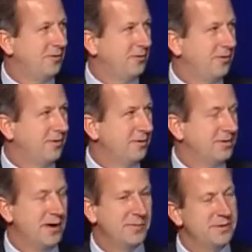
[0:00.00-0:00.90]
several of
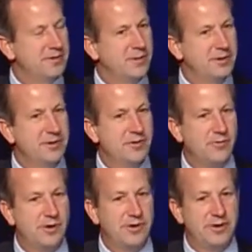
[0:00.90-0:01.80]
those comments, especially
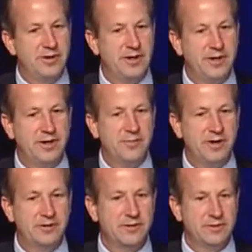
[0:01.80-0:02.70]
the one on
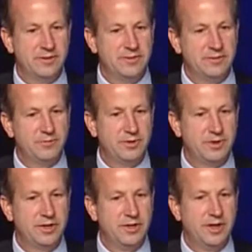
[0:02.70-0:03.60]
email as a service,
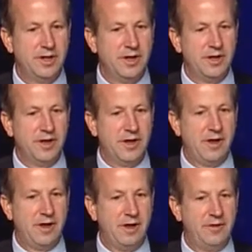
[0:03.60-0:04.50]
which
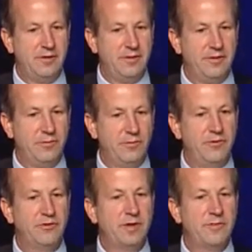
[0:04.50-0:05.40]

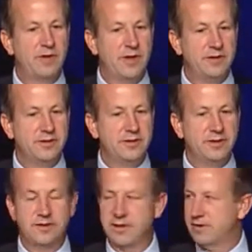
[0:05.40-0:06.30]
with some of the
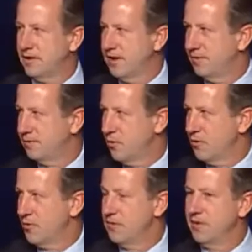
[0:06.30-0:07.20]
agencies there that I've
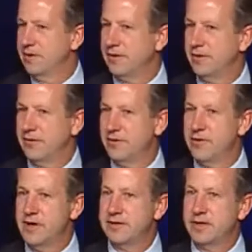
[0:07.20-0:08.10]
spoken with, it's
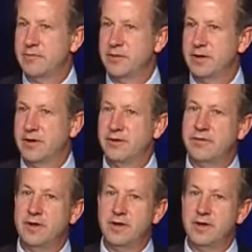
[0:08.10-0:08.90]
interesting because